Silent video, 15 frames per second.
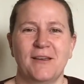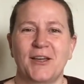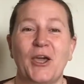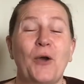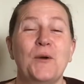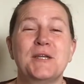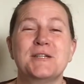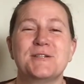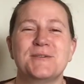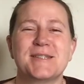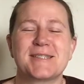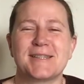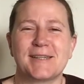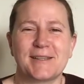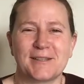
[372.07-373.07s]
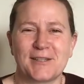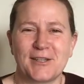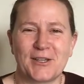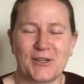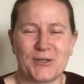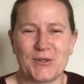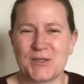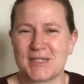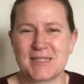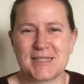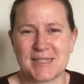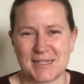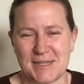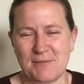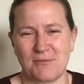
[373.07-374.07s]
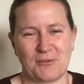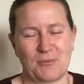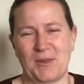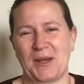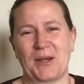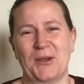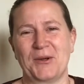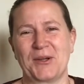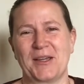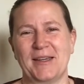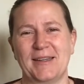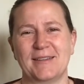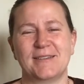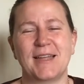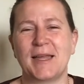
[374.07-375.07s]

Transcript: go into its little cocoon and sleep for a bit longer,